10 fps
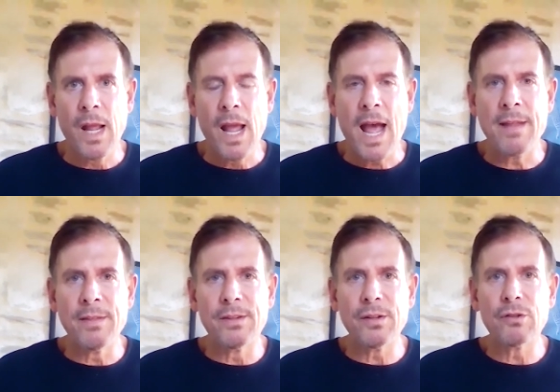
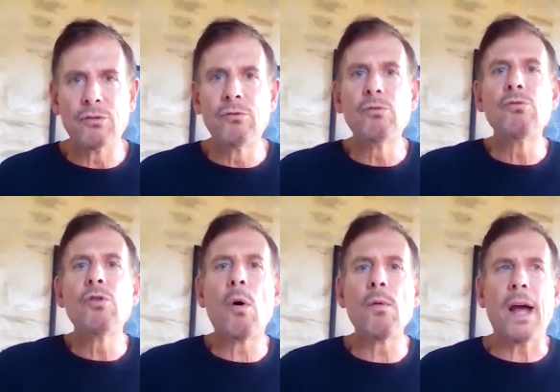And to
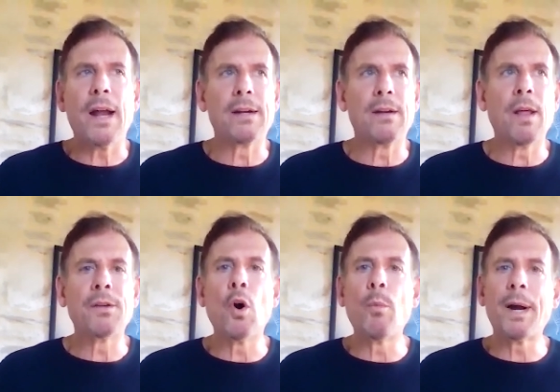know that, that
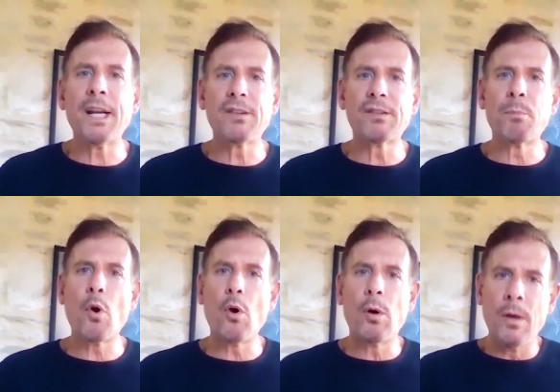nobody is
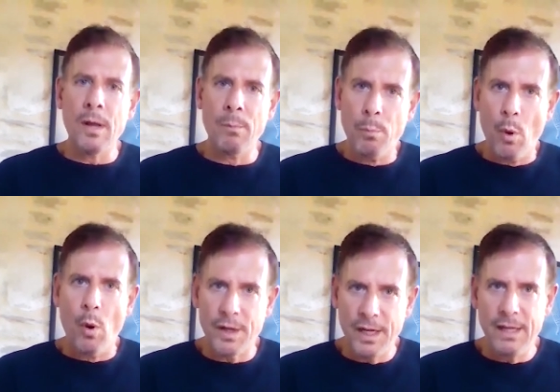
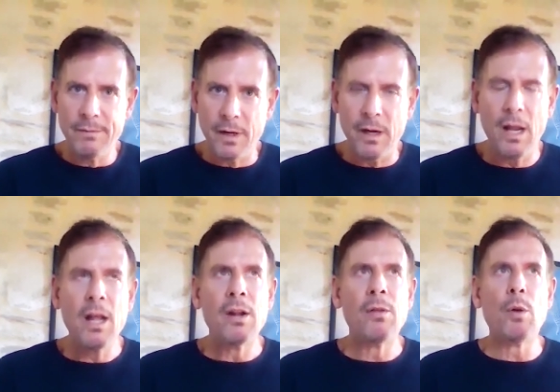born evil,
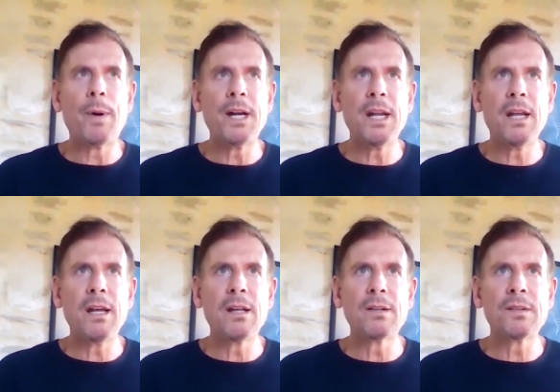nobody
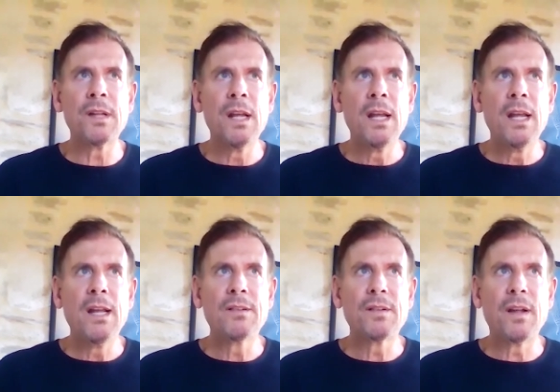is,
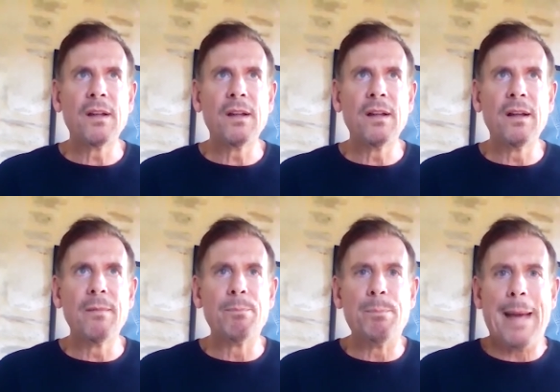is
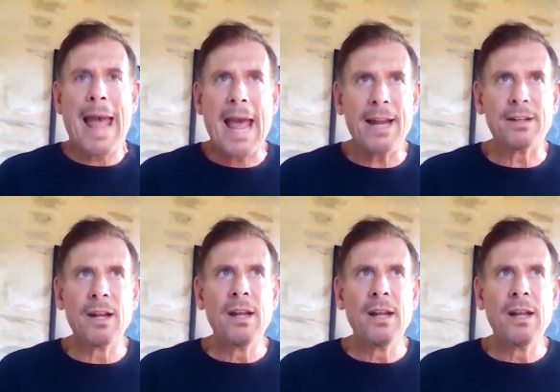bad,